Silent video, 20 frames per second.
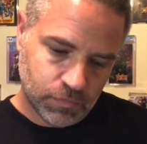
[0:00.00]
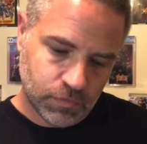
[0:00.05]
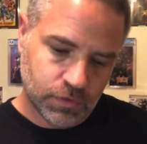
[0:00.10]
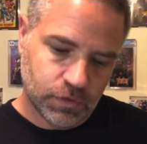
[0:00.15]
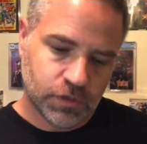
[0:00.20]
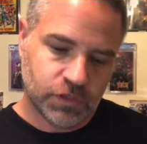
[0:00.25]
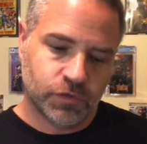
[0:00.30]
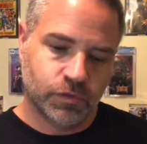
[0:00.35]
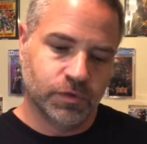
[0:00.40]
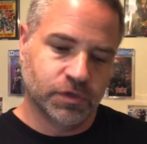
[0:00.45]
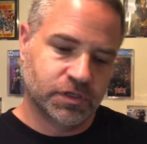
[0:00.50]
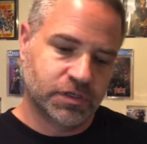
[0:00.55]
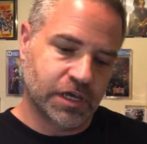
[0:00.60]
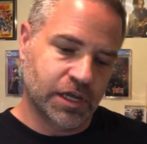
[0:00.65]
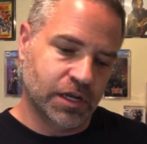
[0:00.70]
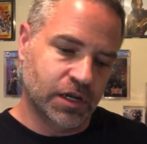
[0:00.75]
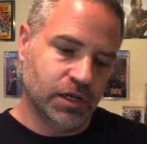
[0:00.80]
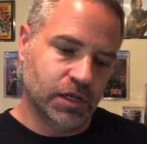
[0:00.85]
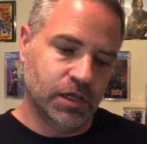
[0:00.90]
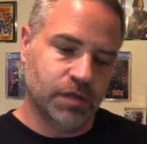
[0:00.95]
This This one was kind
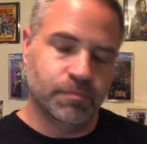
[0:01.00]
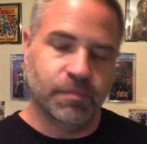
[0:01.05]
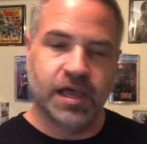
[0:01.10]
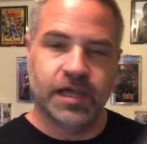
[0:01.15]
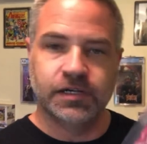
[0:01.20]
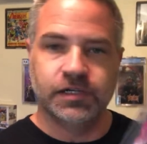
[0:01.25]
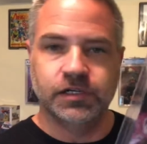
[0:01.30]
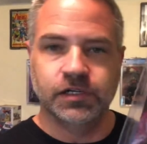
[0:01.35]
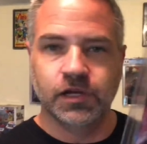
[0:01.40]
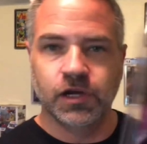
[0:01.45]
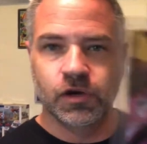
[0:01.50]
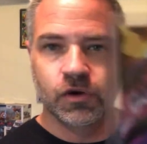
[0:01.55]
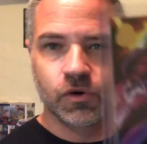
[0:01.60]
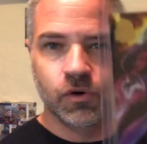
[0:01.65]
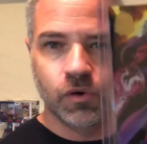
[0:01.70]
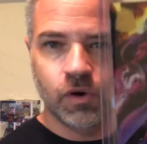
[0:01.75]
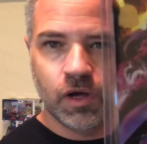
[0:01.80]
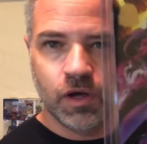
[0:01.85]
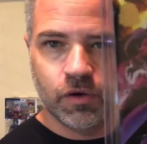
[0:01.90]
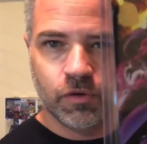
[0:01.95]
of neat. Magneto
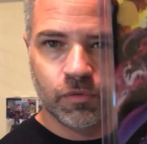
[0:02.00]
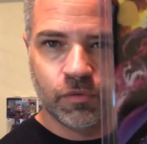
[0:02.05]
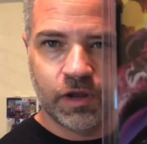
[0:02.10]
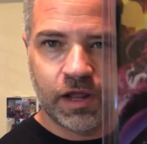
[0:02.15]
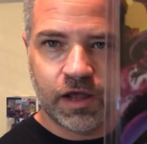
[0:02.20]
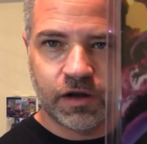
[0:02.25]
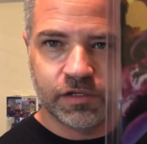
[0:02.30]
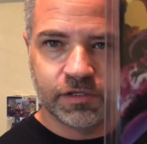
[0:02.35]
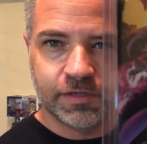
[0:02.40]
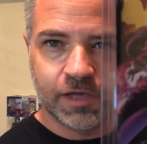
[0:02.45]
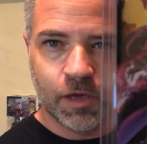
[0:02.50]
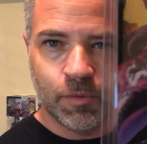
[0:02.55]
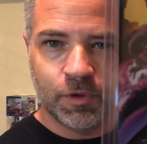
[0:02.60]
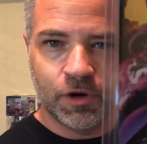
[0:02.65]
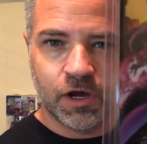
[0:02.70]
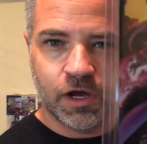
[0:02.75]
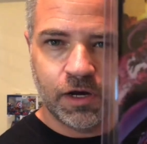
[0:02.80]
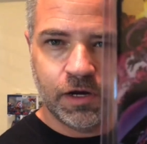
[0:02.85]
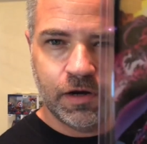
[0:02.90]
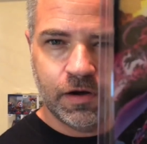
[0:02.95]
without his helmet
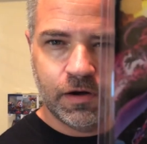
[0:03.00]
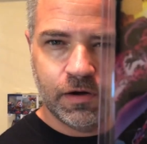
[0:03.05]
on.